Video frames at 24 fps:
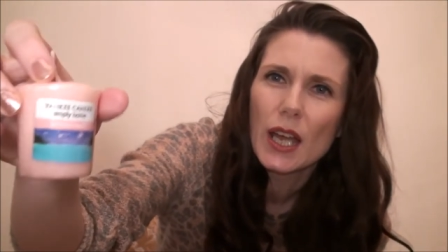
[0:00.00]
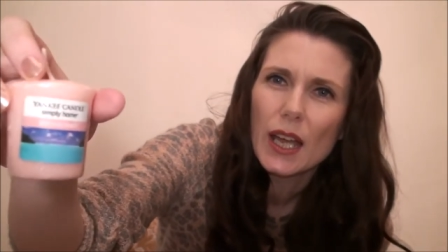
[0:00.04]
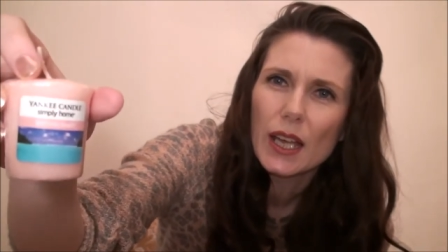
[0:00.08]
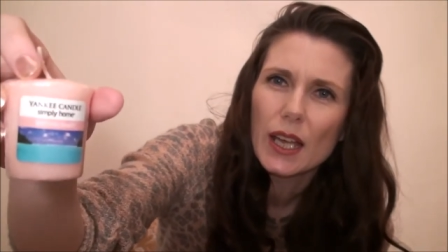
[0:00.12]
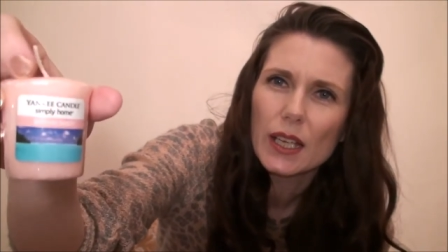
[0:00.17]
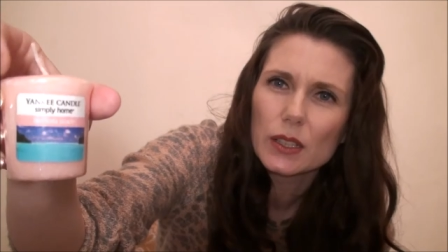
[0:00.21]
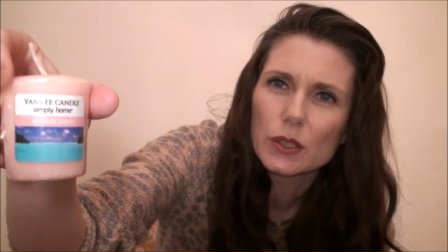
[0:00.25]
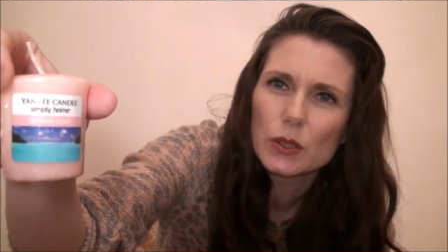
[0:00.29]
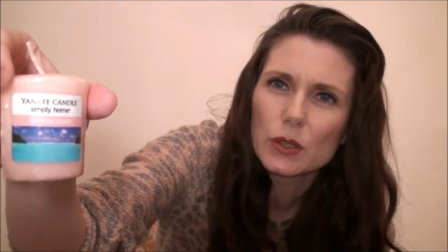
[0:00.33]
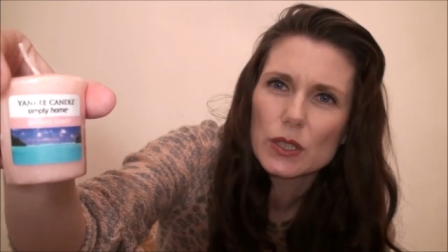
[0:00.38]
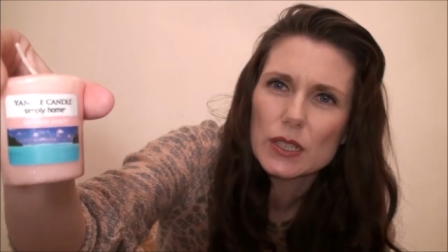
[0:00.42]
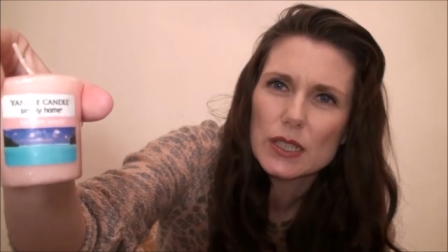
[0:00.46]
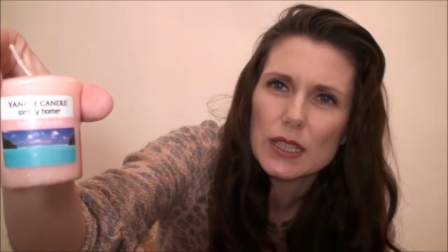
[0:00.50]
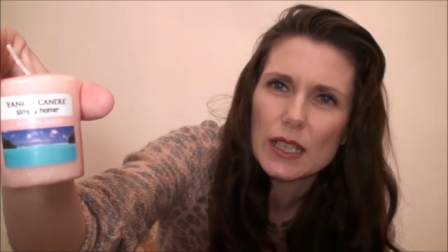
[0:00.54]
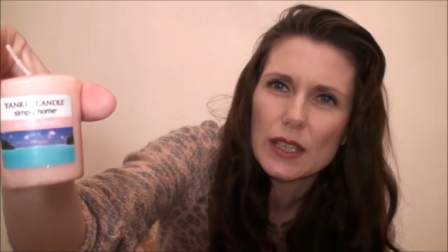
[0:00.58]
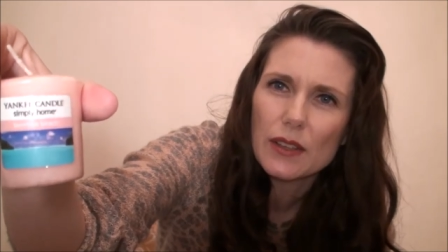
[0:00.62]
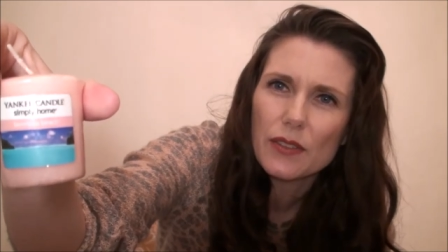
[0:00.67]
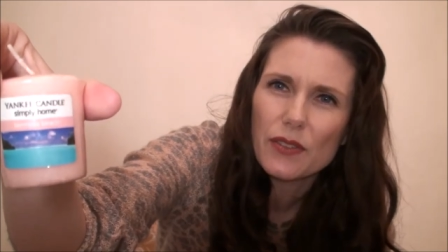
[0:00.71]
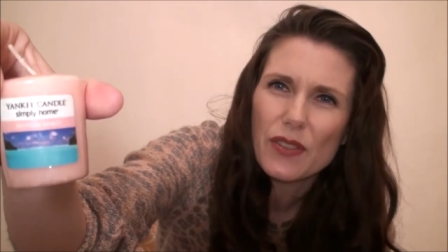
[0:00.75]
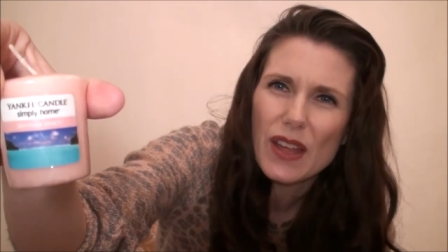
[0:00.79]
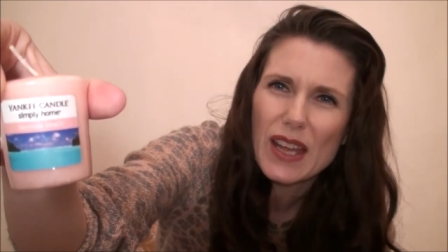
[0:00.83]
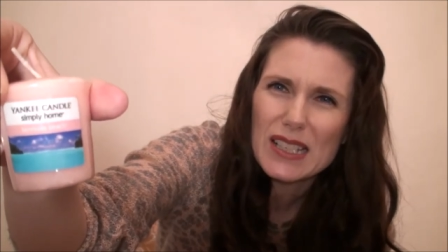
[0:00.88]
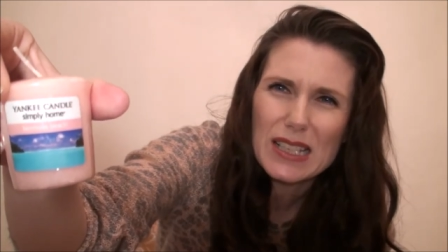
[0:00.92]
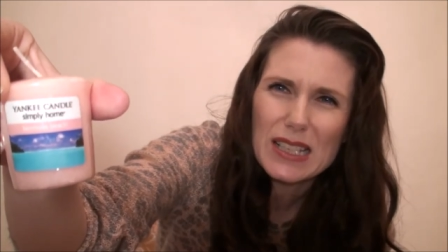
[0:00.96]
It looks
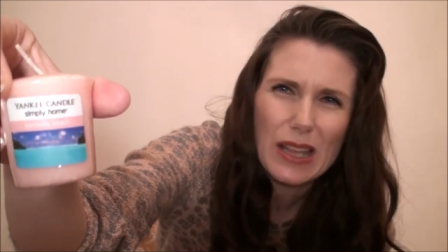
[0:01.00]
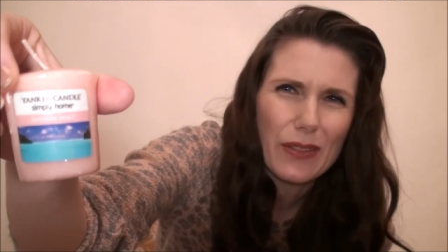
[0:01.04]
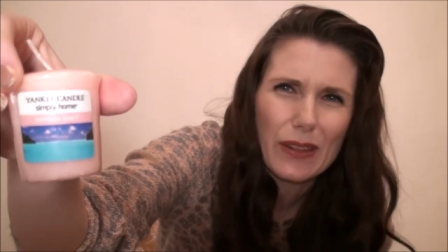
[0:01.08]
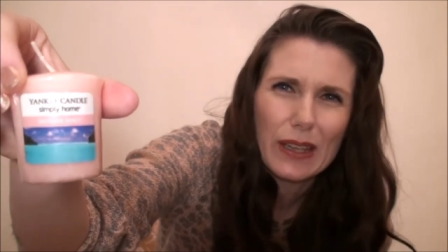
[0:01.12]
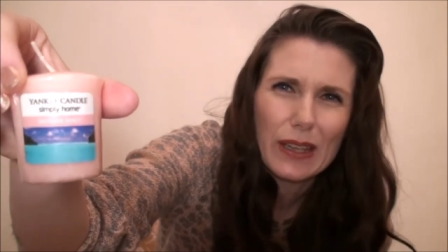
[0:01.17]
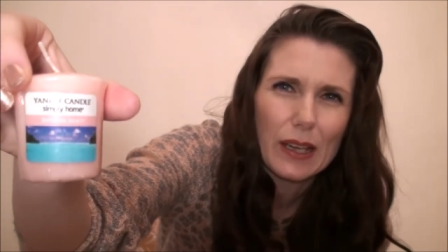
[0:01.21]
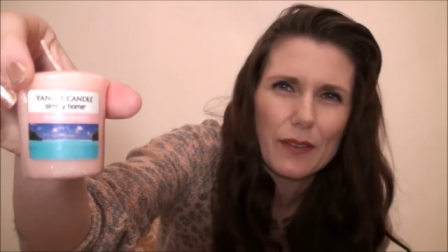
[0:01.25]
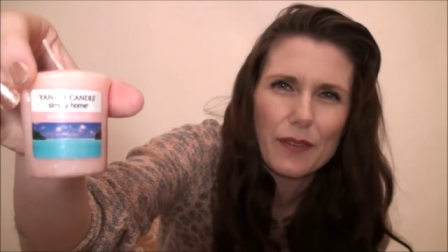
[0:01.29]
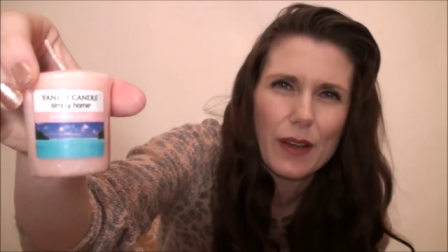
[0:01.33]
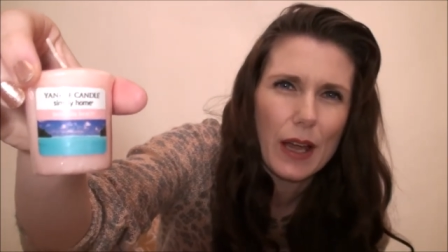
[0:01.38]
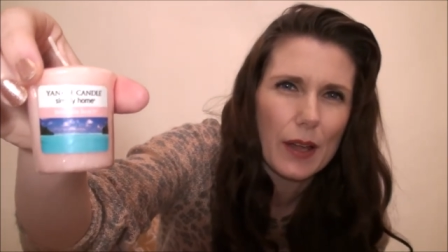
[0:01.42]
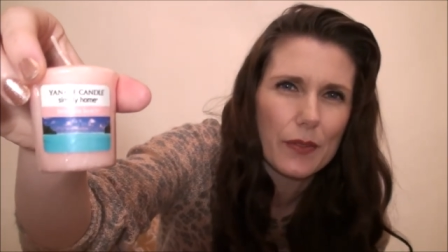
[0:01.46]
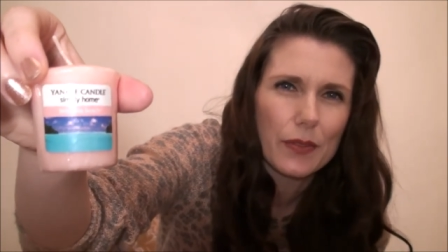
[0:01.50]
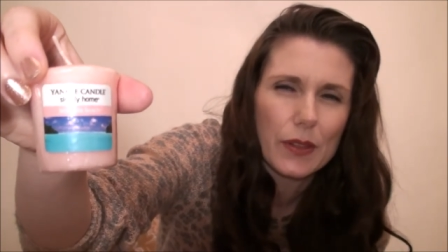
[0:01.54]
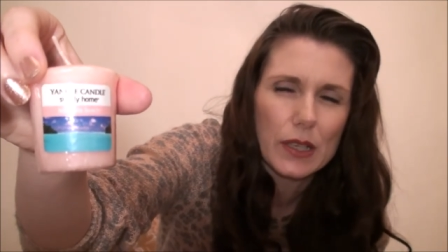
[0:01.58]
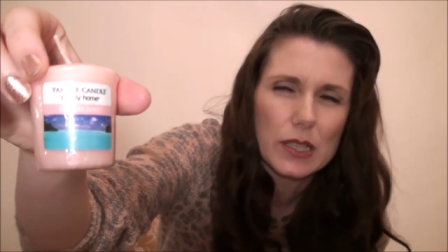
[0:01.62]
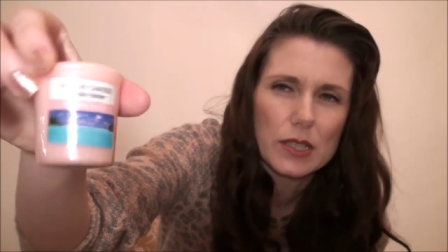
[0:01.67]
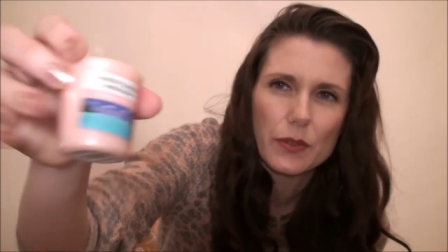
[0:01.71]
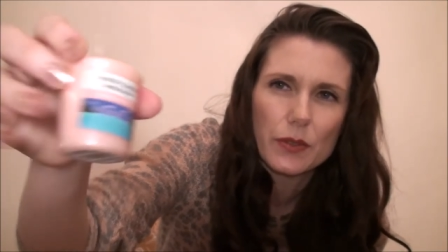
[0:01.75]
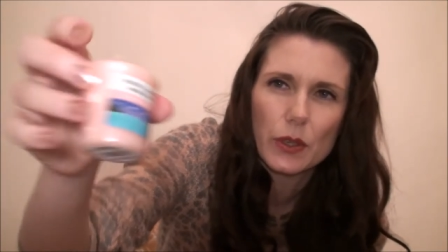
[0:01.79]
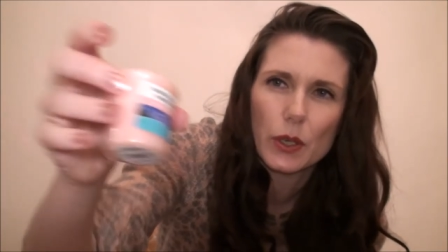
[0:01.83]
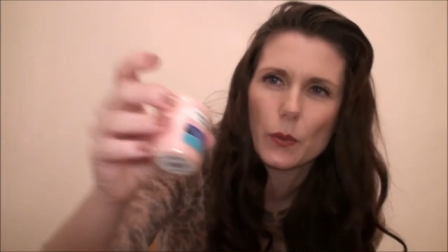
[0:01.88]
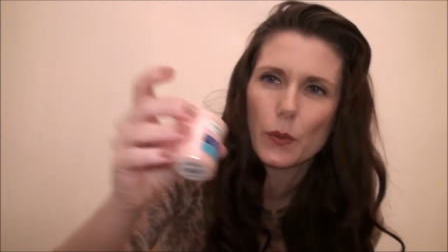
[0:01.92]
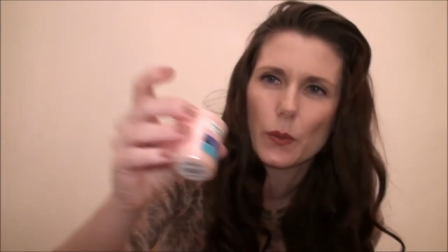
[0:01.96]
like this. I think I've had this
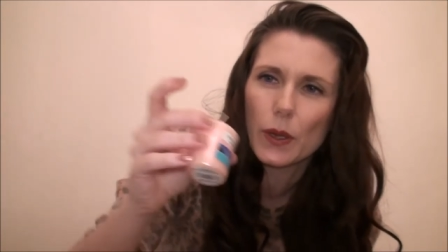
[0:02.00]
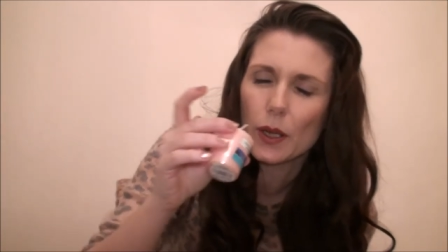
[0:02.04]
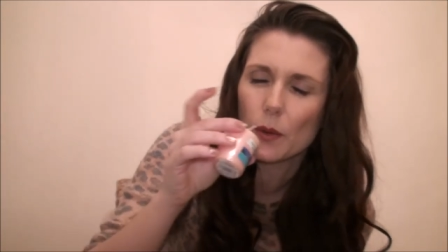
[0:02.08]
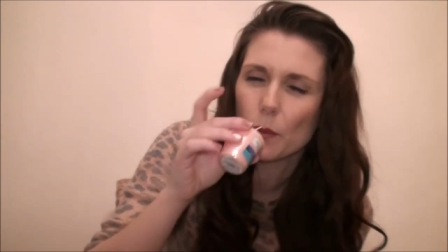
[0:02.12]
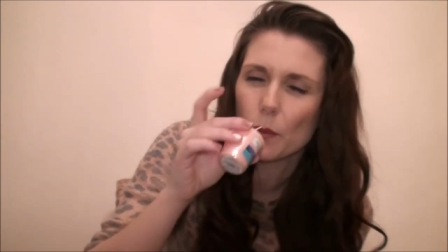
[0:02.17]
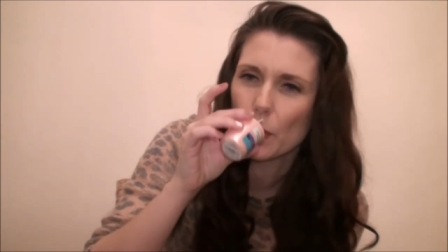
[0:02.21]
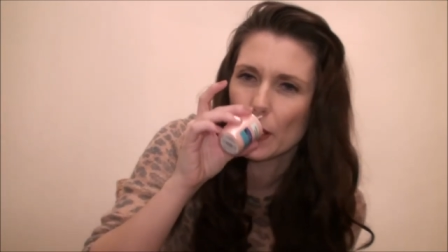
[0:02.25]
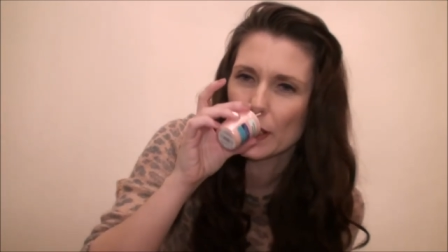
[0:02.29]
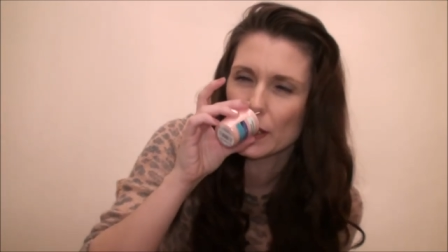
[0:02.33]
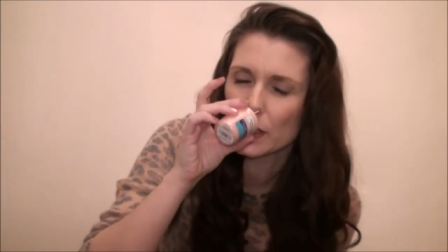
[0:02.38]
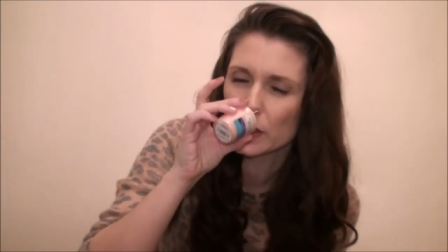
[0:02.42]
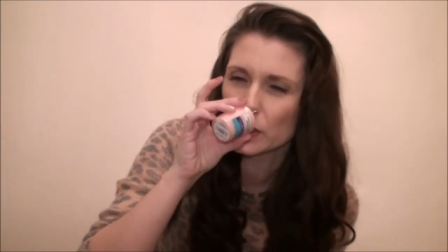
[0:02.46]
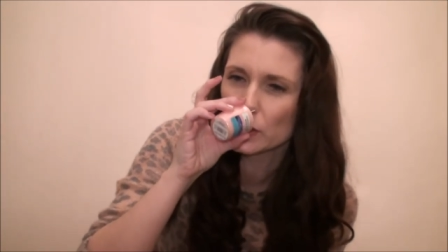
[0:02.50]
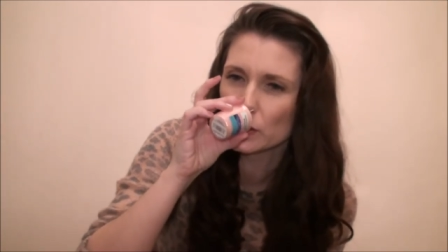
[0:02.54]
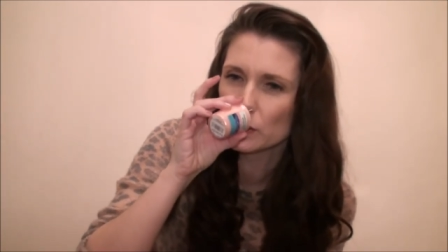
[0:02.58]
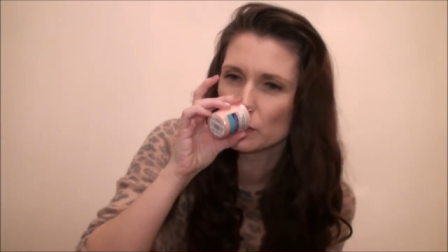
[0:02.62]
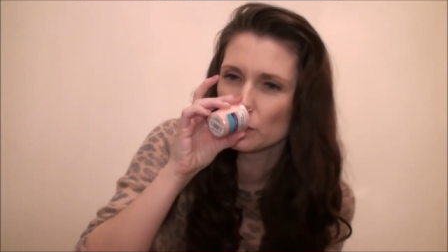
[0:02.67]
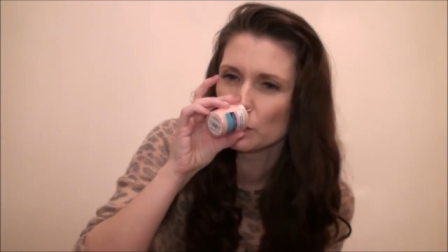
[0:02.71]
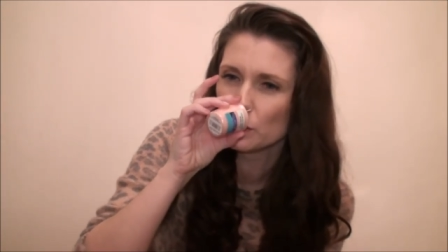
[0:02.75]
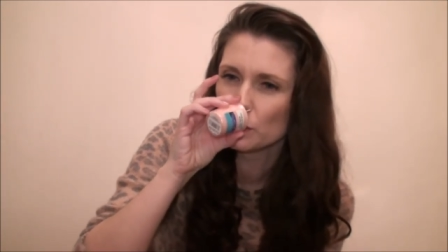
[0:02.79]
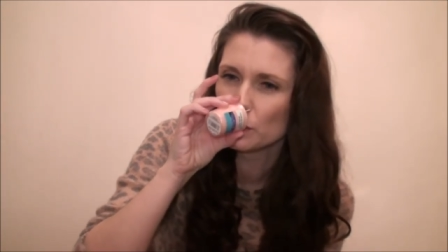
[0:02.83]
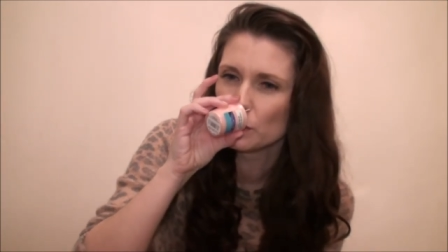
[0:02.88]
for quite a while.